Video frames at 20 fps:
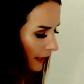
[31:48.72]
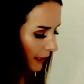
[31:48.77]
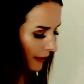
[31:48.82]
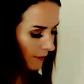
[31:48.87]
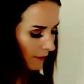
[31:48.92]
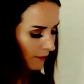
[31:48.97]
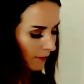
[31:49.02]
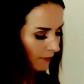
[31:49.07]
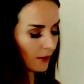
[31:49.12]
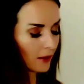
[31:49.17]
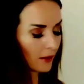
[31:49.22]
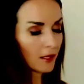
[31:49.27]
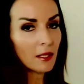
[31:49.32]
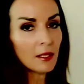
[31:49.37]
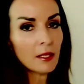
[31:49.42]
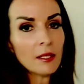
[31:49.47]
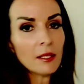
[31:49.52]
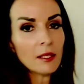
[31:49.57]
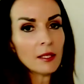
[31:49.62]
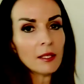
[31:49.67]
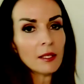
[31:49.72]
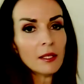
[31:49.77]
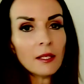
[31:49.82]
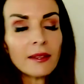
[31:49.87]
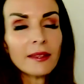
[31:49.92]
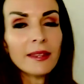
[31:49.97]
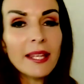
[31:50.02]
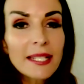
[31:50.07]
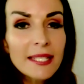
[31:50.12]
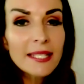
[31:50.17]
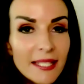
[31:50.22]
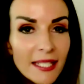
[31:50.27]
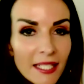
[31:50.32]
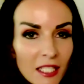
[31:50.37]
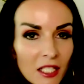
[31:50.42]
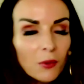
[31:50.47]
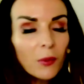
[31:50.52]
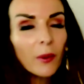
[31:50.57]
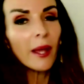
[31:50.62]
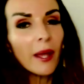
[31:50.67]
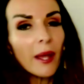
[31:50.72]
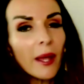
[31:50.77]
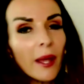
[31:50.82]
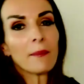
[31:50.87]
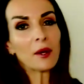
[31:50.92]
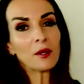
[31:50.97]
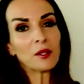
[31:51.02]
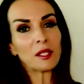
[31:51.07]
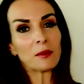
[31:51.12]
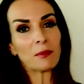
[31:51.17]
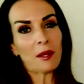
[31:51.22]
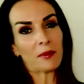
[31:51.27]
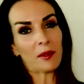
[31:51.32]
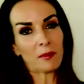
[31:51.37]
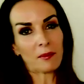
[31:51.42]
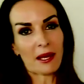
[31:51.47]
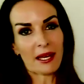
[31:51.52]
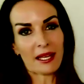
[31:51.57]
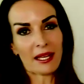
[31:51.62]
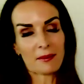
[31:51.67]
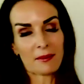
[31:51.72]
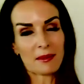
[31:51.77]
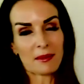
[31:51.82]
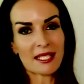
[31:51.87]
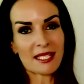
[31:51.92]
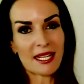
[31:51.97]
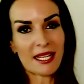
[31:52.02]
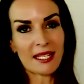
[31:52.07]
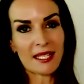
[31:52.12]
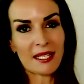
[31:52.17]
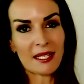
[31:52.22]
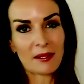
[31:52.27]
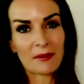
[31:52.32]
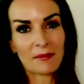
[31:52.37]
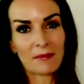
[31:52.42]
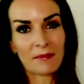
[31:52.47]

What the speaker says: Okay? This is where most people make the mistake.